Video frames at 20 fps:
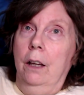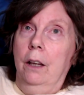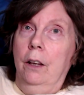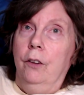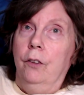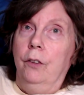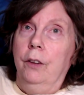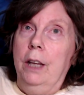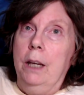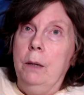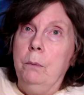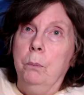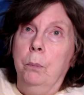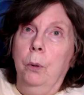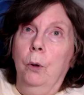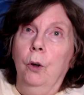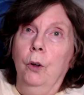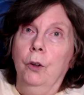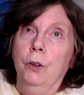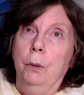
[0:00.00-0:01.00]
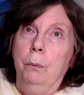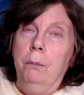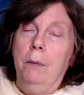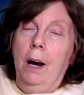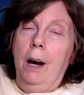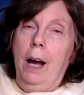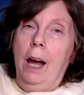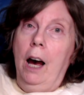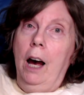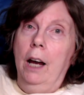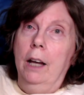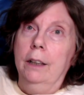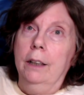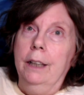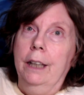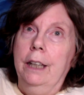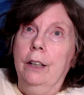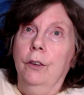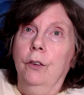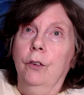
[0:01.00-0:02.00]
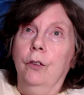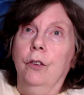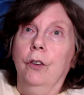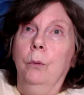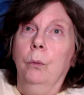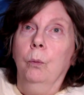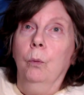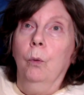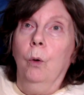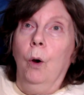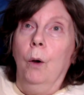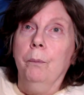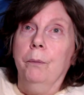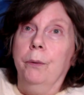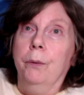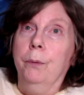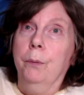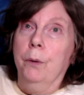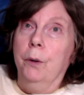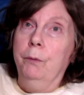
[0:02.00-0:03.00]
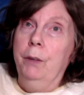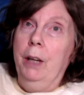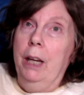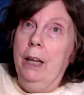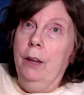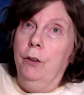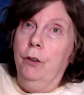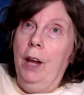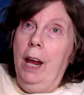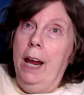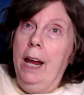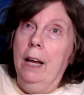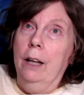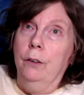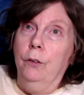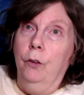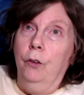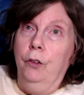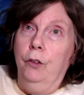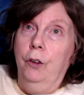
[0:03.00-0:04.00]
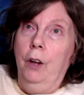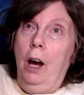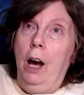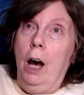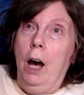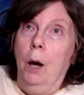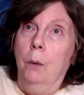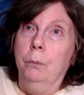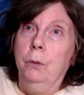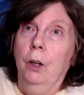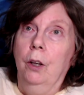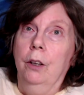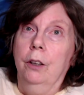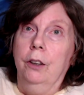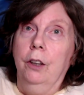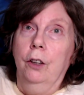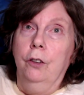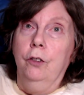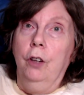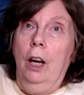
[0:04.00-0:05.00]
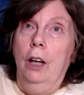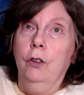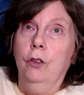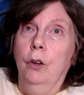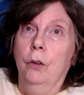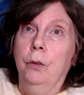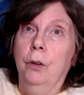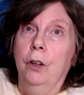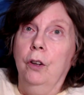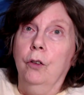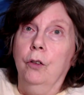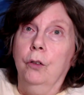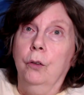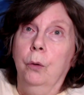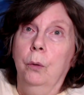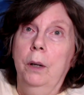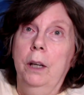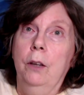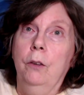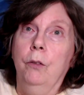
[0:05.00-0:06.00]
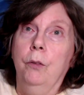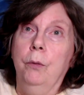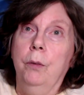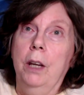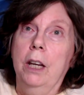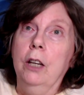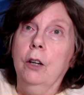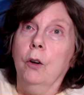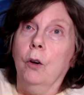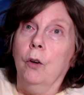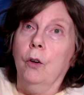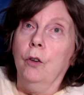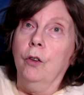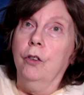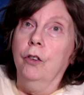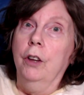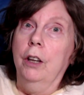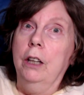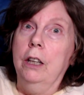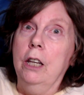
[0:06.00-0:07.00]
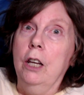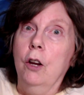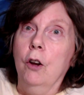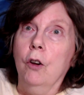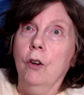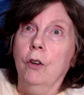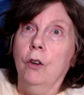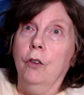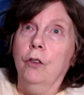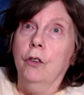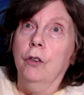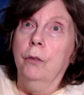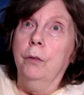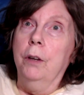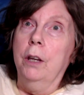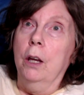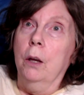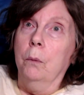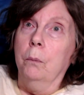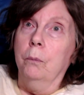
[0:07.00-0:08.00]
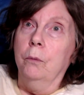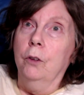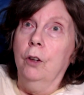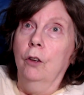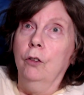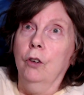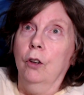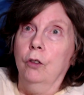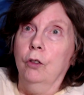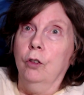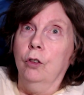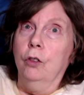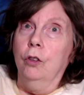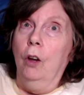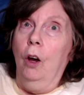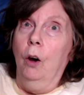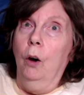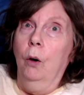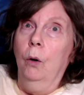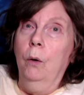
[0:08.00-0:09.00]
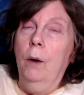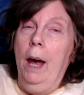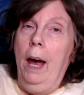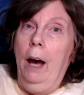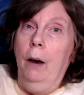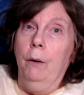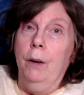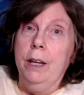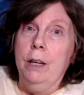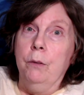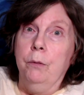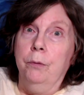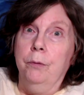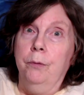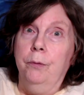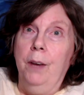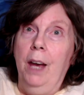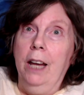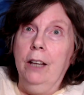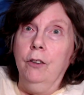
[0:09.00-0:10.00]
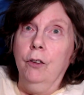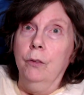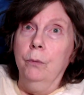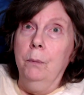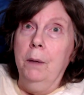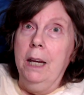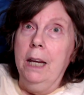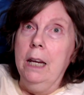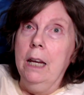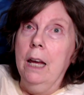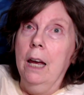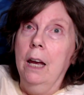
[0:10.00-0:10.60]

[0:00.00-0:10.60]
Sleep pulled at my eyelids. Warmth from his hand stopped. The touch of his twin fingers, the nearness of him, does it show how he affects me?